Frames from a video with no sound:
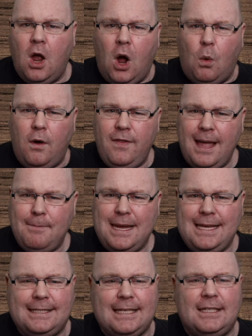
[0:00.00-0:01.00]
And what that
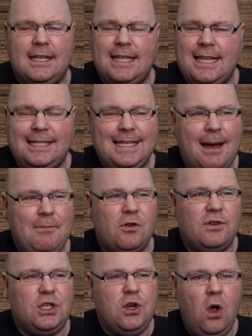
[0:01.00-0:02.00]
means is that the
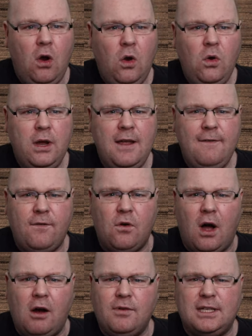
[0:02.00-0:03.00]
examiner is not looking
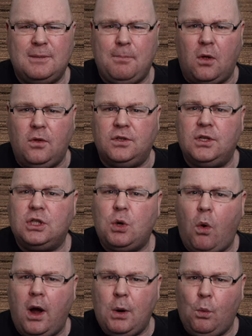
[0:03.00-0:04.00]
for a response that's
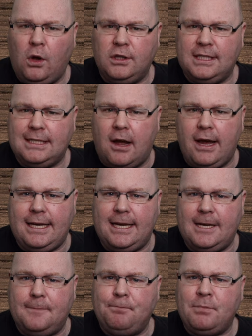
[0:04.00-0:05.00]
quite
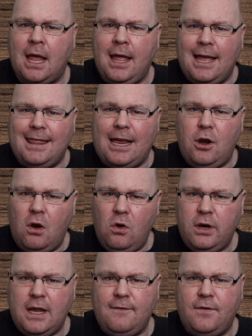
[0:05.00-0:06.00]
one-sided. They're not
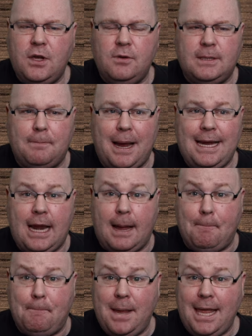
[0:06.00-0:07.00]
looking for you to paint a
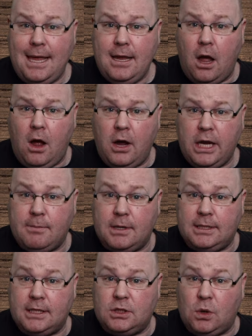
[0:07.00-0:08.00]
big
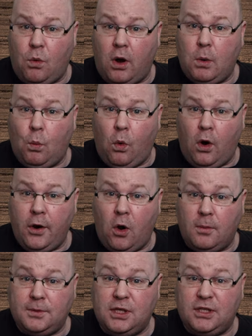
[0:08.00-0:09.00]
argument as to why one
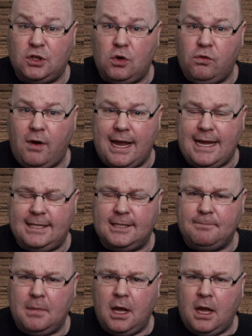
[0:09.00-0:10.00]
option's great
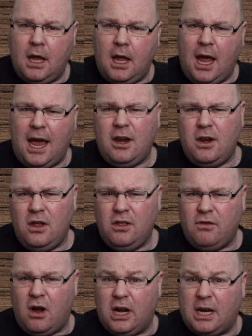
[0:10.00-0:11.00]
and
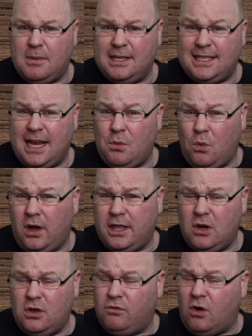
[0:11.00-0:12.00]
another argument saying why
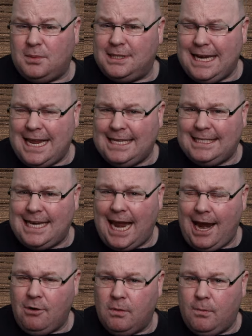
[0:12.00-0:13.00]
the other option is
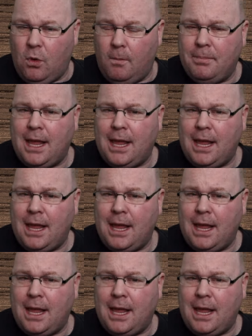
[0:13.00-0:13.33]
terrible.